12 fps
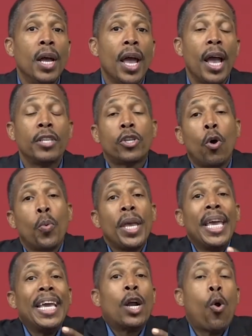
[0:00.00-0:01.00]
And so we
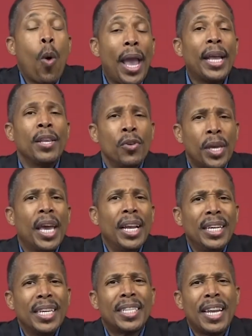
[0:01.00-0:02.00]
equate, you
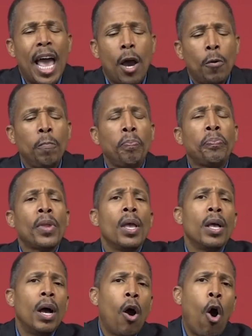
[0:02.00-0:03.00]
getting this now,
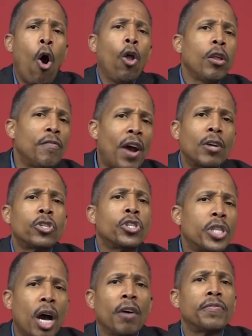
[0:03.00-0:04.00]
all of our
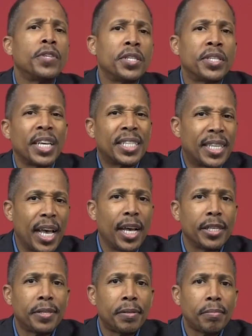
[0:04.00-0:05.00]
stuff to
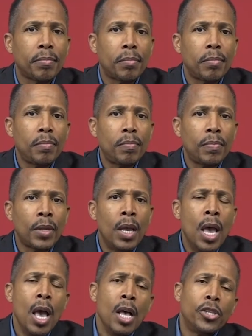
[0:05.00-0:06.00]
success.
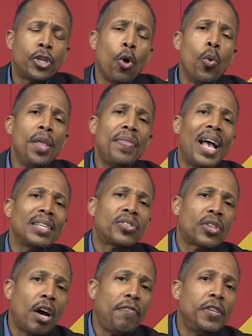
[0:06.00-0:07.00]
So when that
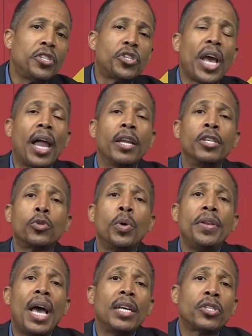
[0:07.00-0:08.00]
stuff is challenged,
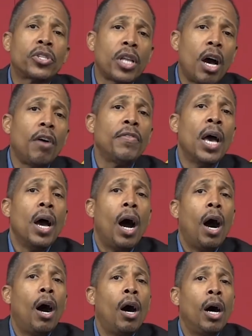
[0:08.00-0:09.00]
when that stuff
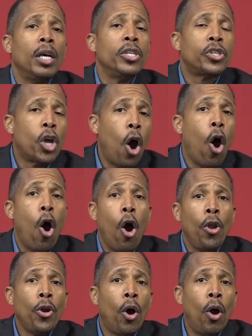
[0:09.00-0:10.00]
uh, uh, is
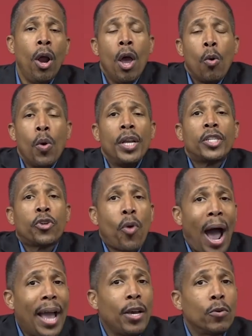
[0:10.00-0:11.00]
gone, or when
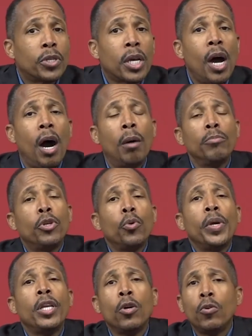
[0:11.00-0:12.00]
trials come, do
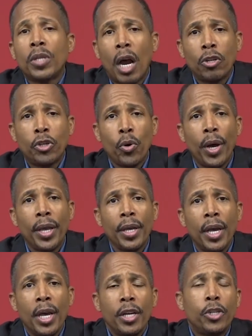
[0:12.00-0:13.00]
we lose our joy?
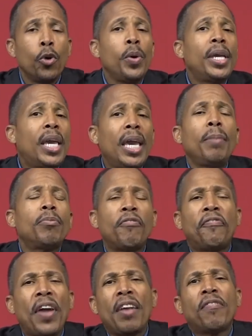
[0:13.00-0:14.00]
Do we keep the
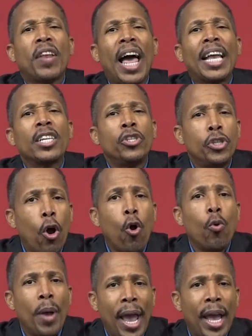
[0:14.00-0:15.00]
faith like
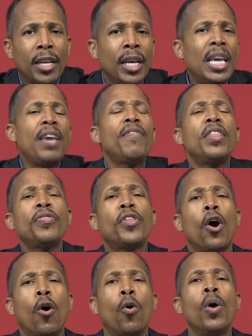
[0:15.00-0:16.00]
Job had? Even
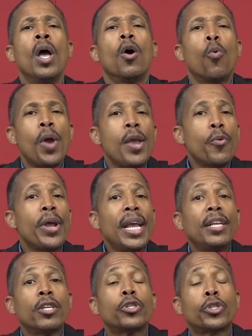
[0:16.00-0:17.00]
though we
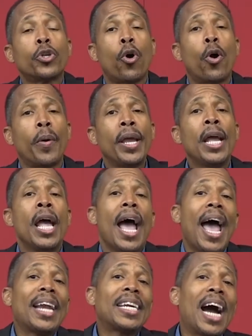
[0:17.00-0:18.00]
read the story
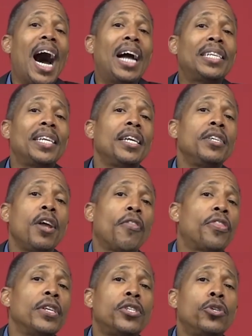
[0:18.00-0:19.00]
and God did
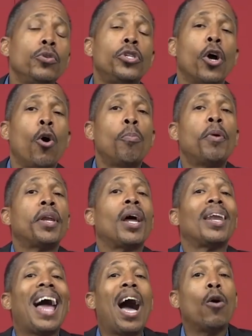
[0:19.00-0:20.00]
nothing to Job but
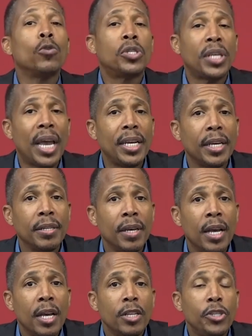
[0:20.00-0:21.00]
allowed Satan.
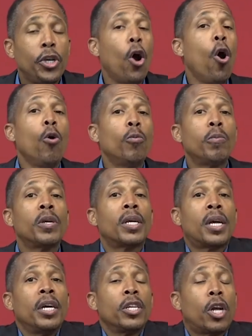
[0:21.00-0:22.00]
Job's
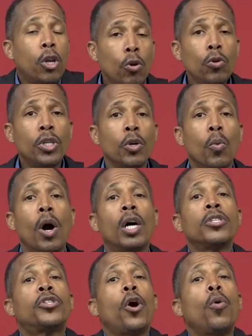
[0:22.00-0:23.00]
conclusion
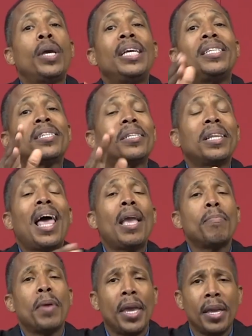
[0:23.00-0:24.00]
was, though he
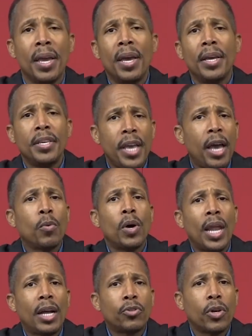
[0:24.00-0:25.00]
slay me, yet
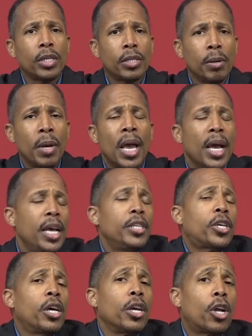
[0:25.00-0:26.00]
will I trust him.
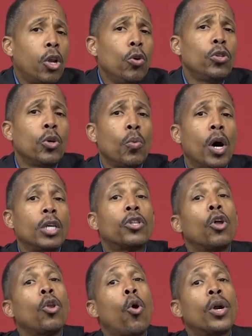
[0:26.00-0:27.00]
His conclusion was,
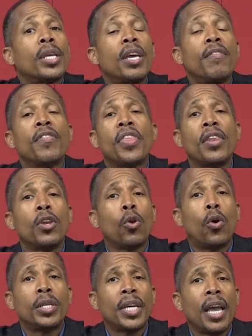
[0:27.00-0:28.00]
the Lord giveth and the
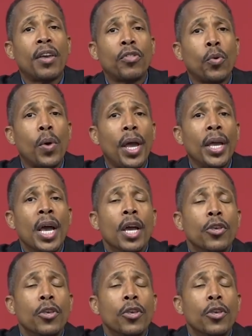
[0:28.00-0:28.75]
Lord taketh away.